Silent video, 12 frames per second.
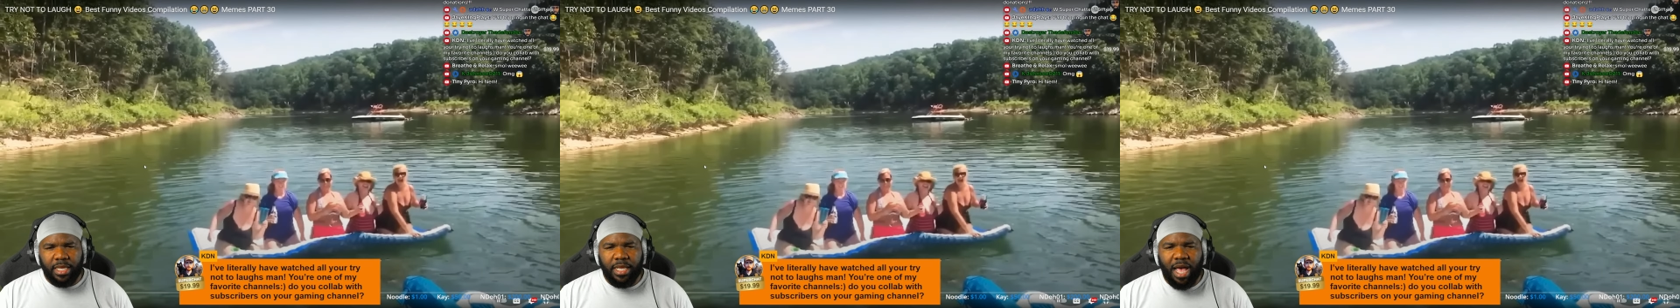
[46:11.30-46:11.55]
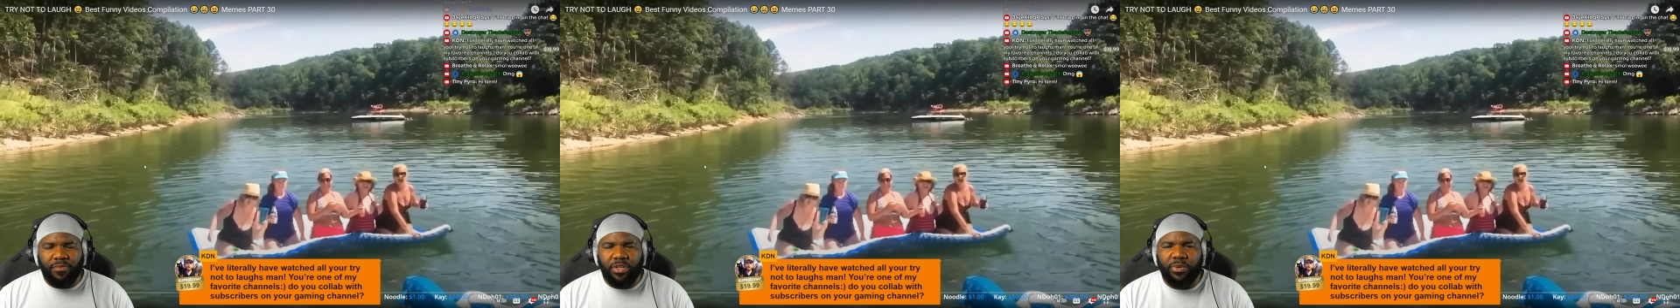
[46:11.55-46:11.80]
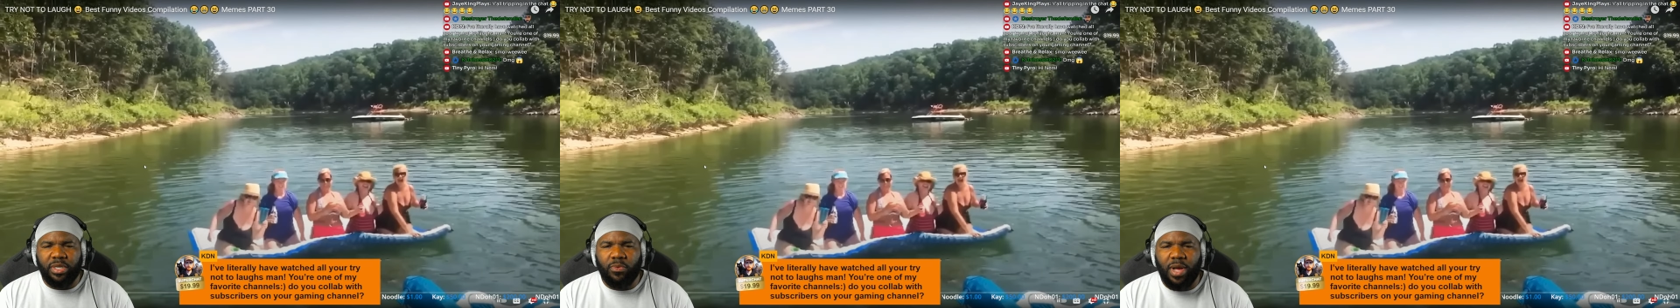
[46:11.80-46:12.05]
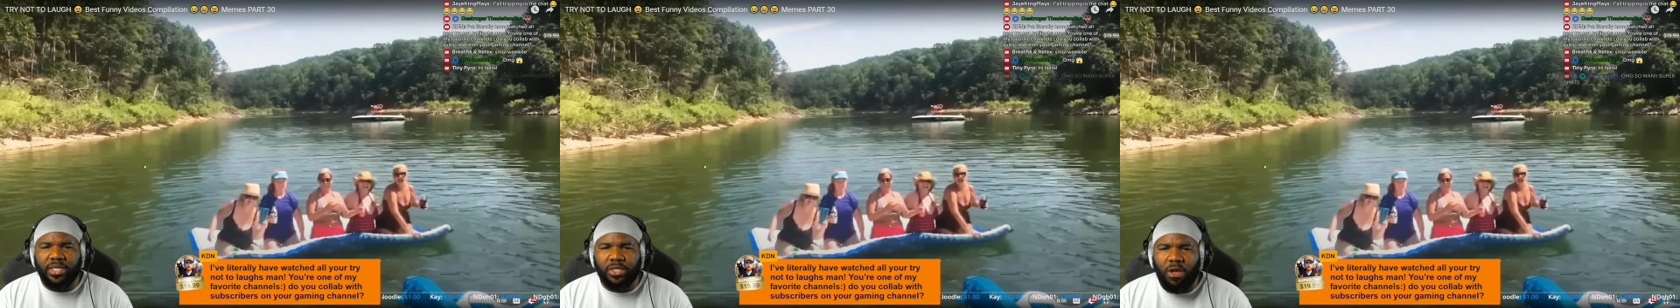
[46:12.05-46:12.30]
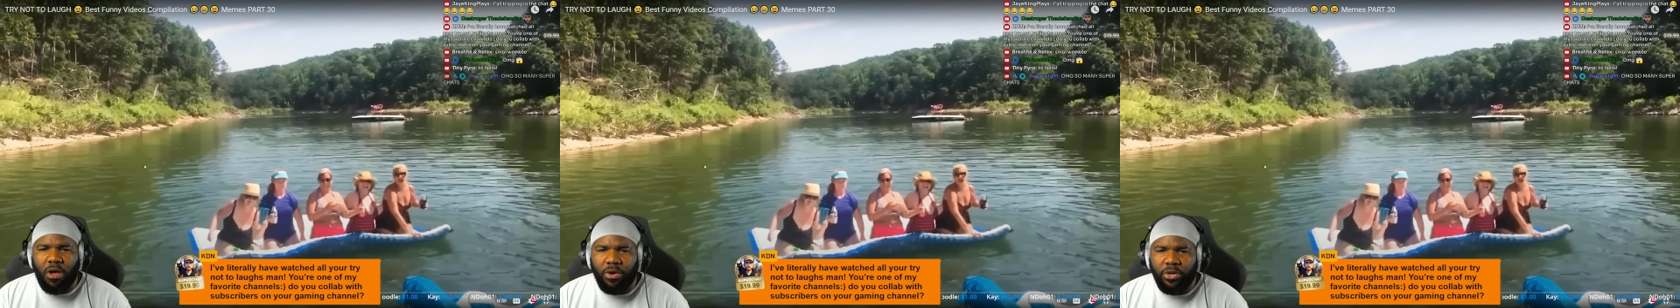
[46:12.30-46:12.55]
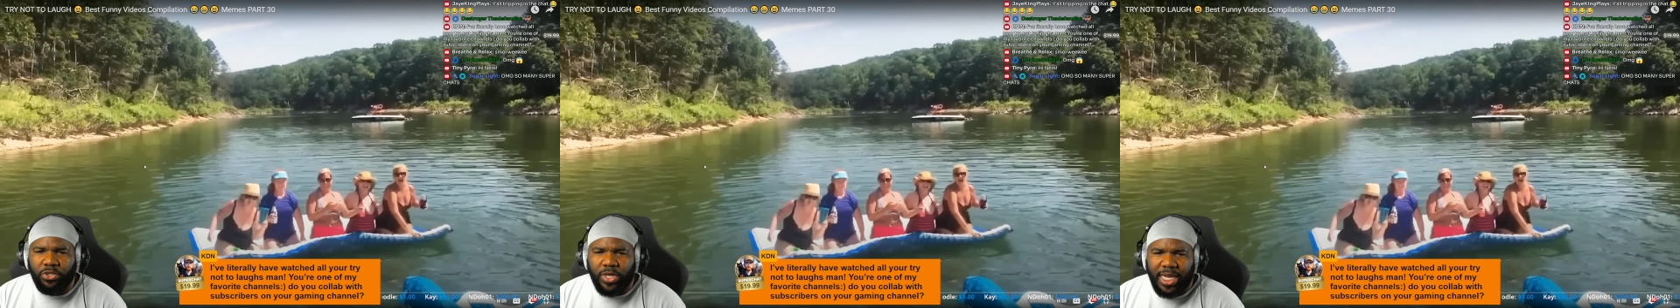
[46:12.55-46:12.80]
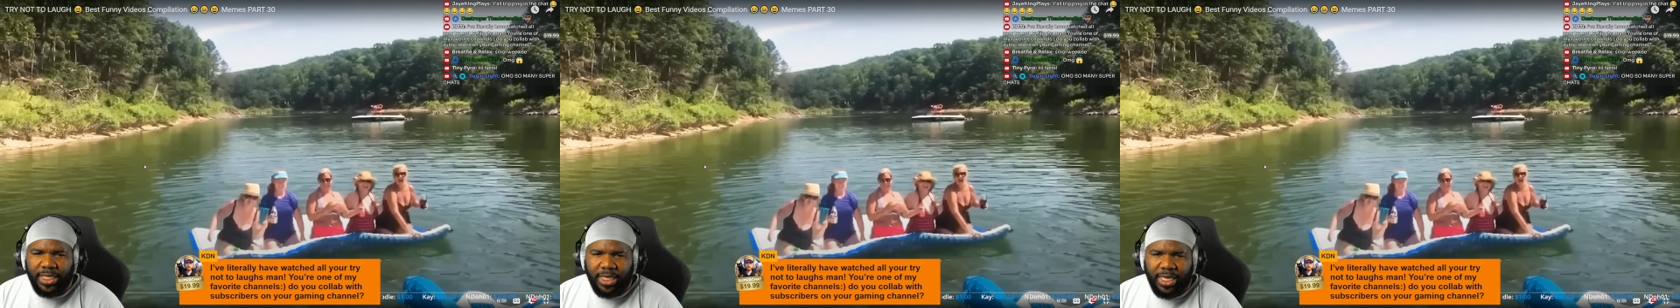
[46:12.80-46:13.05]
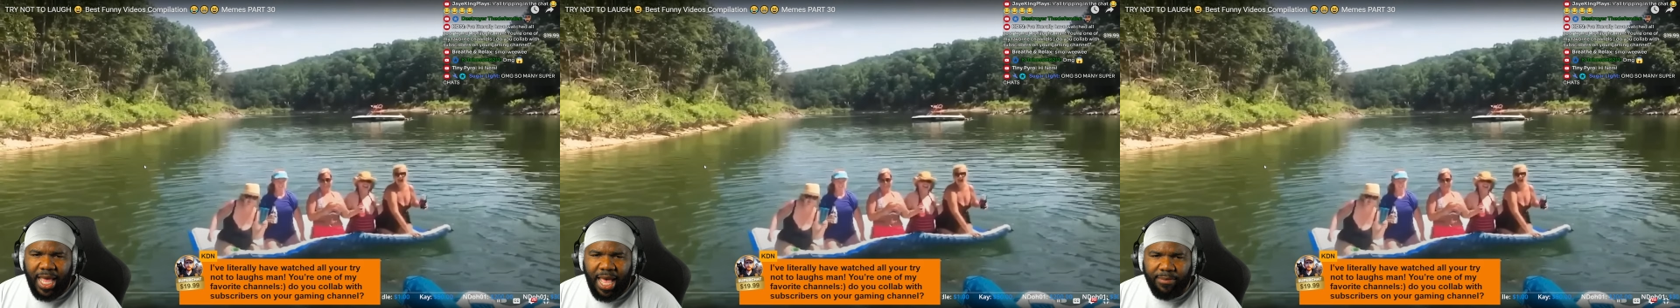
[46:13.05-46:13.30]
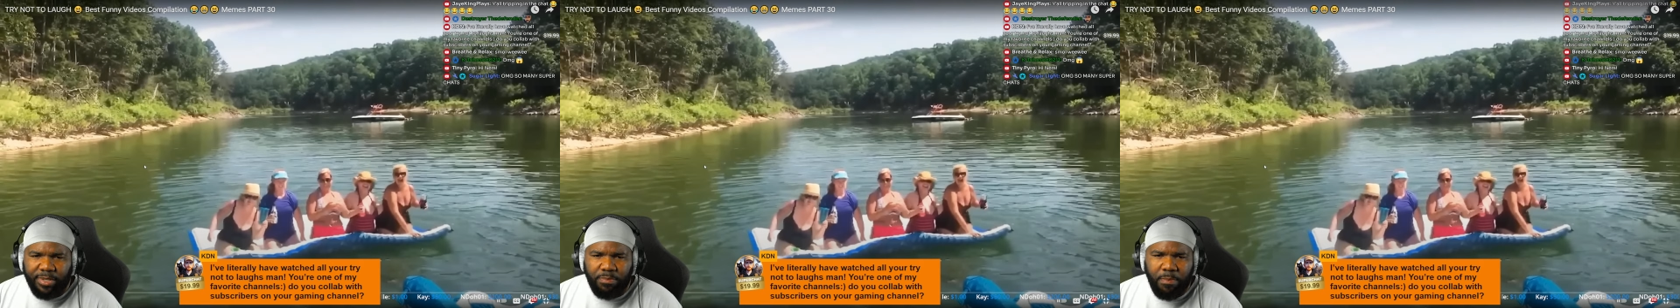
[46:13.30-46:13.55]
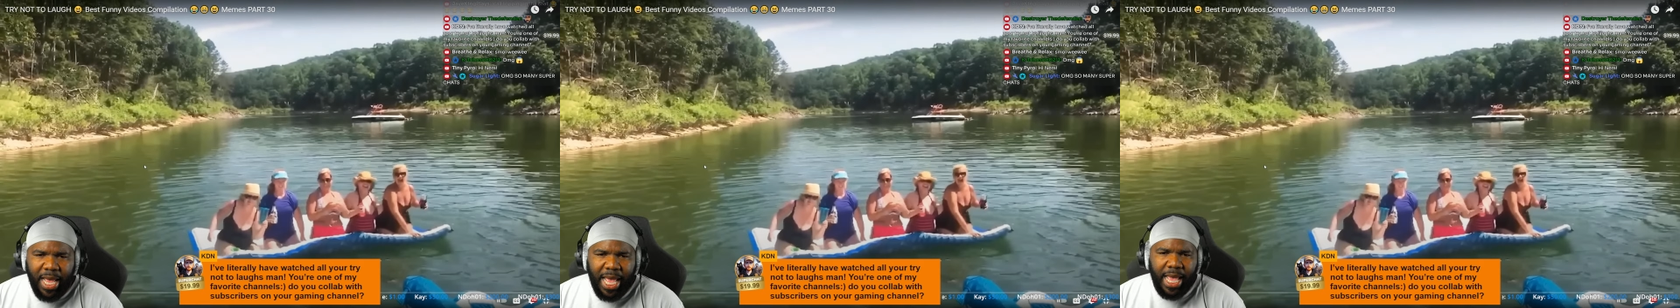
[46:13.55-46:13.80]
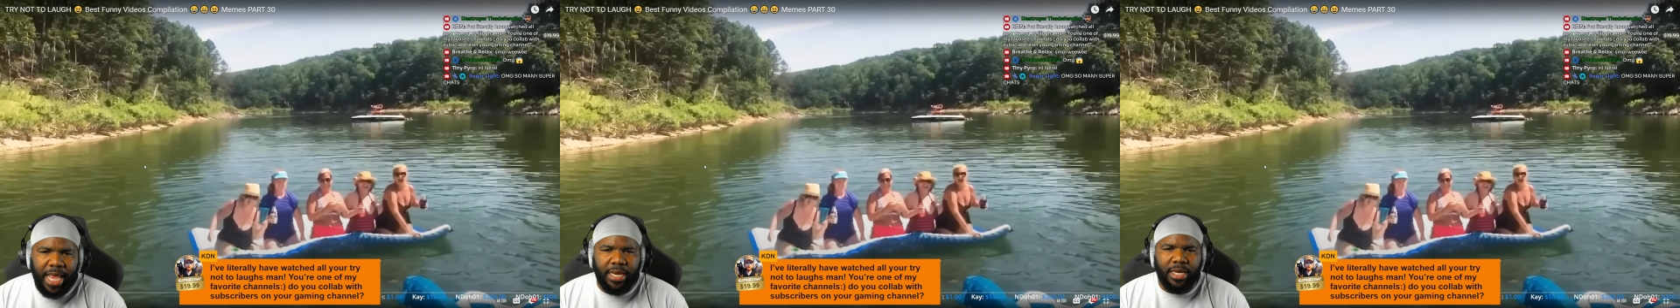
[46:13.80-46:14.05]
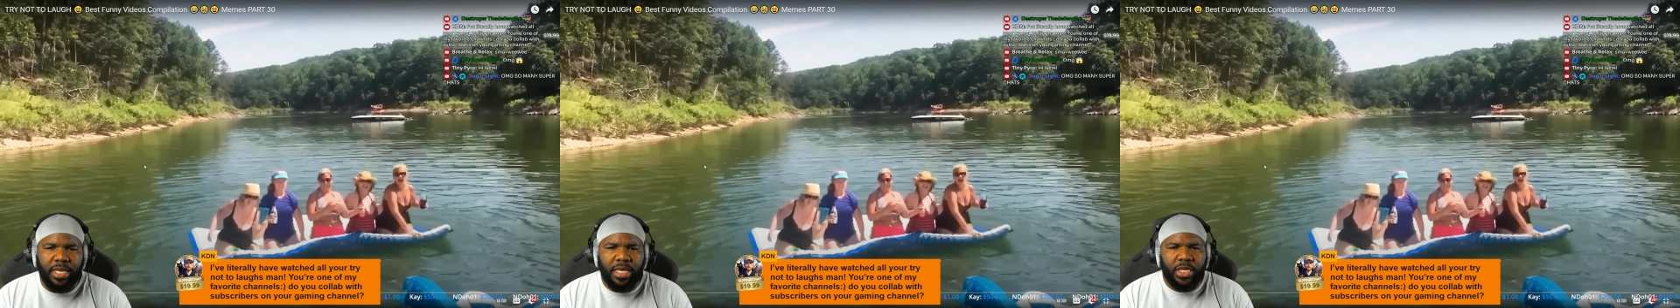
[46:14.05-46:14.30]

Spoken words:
I've literally watched all your Try Not to Laughs, man.